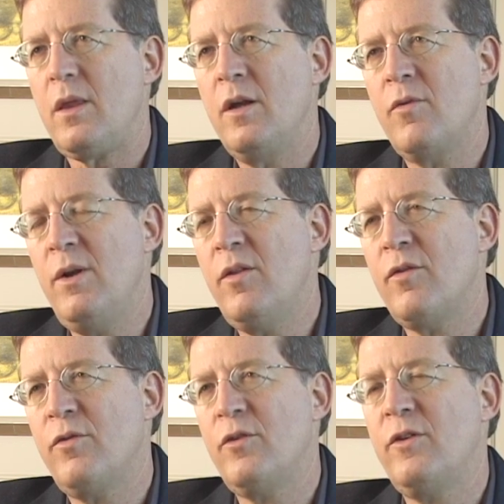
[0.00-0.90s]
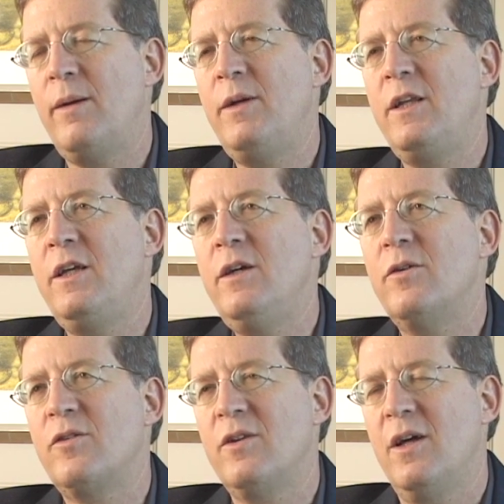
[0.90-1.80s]
it's really the first time in
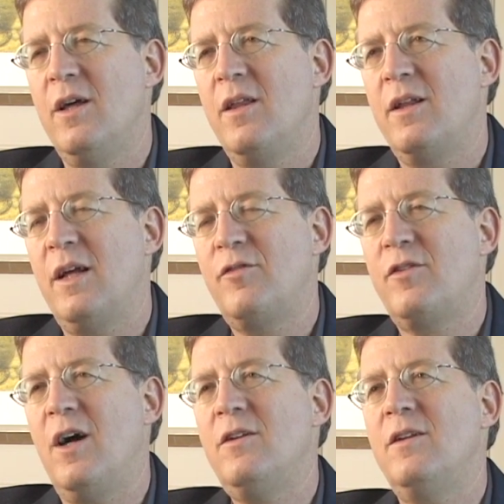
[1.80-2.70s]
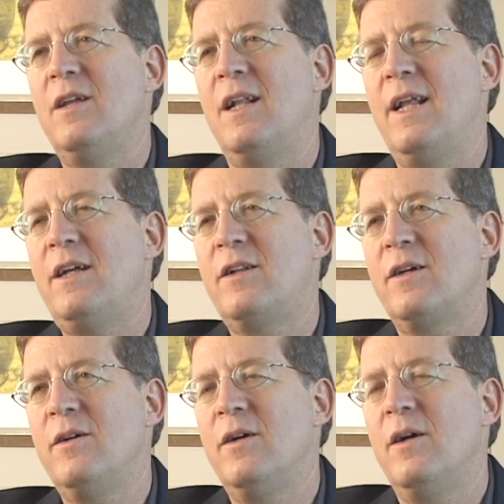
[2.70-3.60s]
years that I've started a
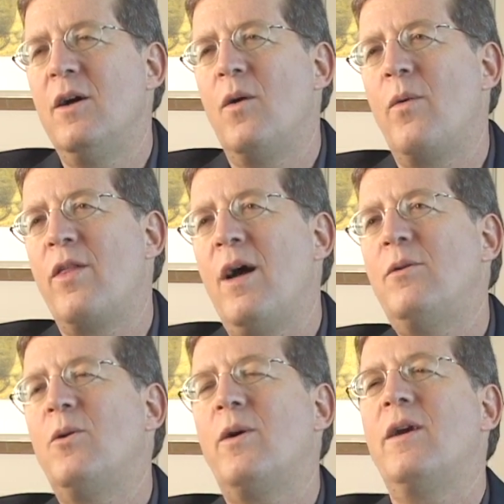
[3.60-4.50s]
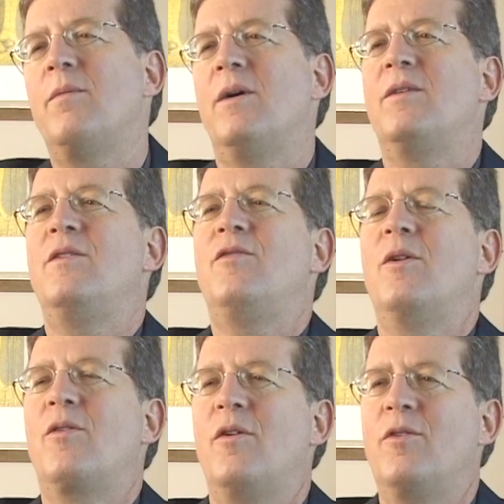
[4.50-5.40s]
lecture without talking about these
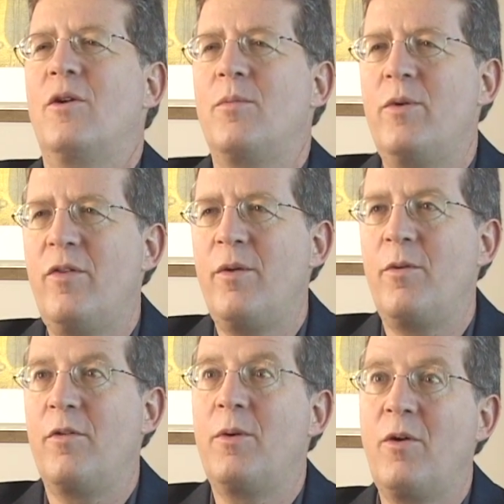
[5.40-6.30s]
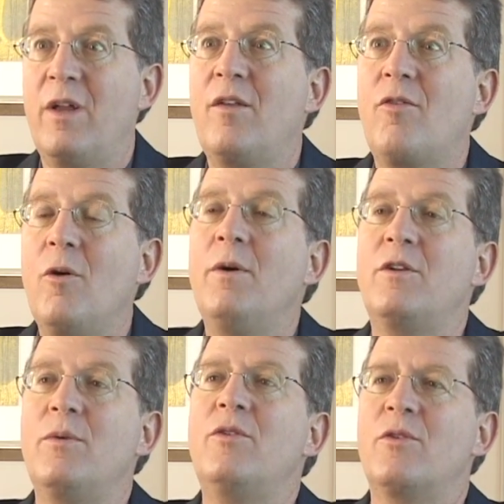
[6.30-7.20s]
philosophical principles, because I had so
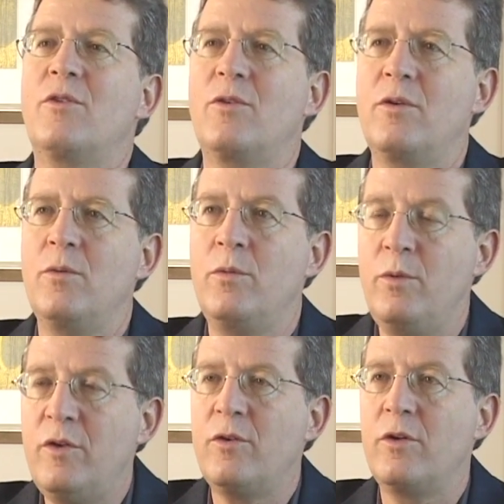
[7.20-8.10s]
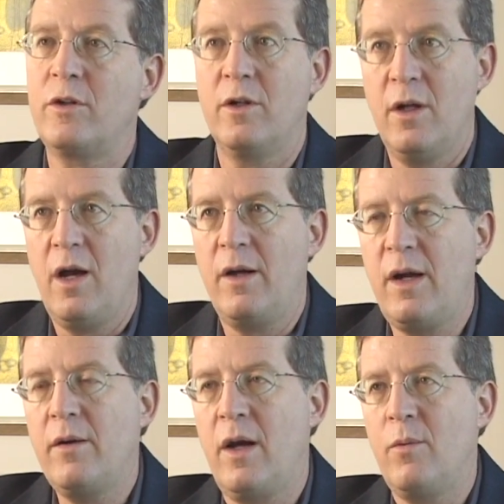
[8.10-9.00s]
much research
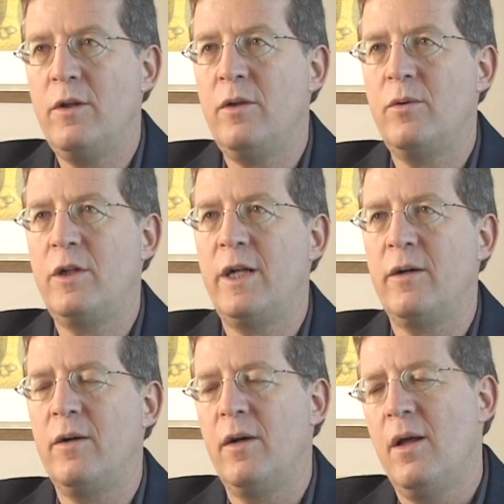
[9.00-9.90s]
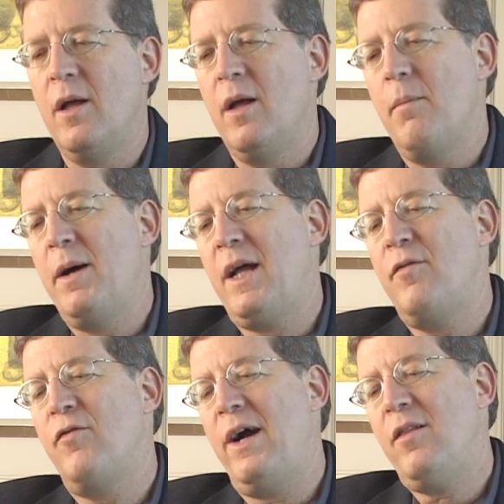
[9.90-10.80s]
I wanted to share. Mm-hmm. But I
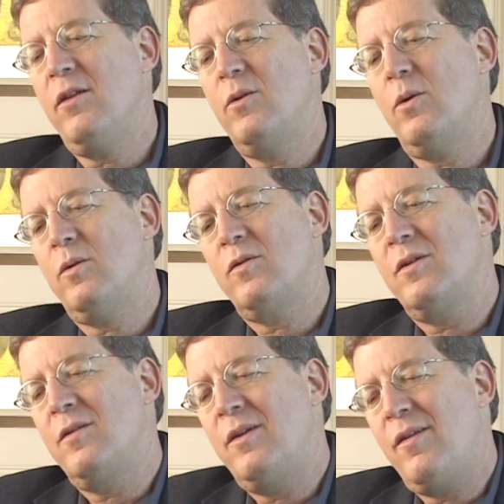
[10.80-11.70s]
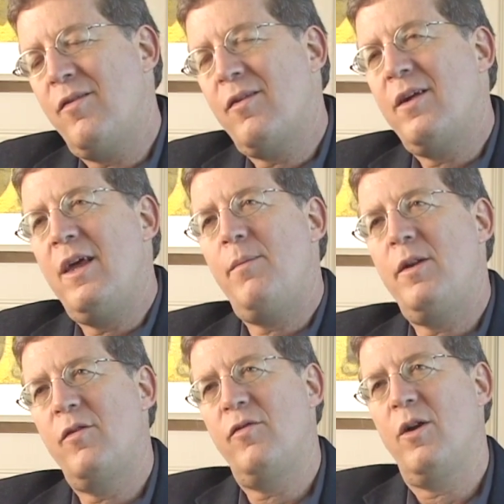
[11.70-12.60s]
find the doctors, they skip
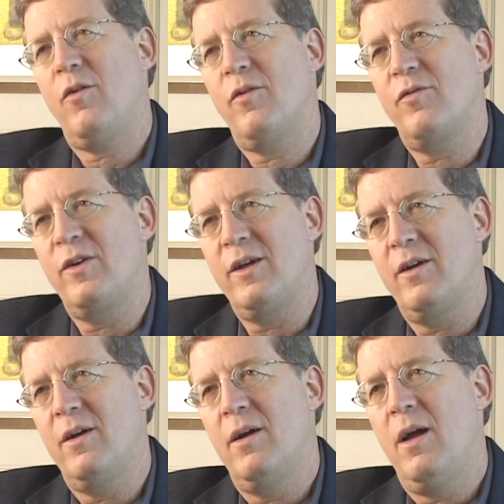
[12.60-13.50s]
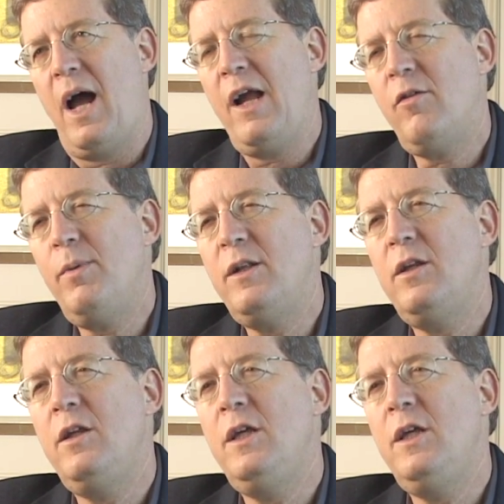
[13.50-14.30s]
this philosophy. I spent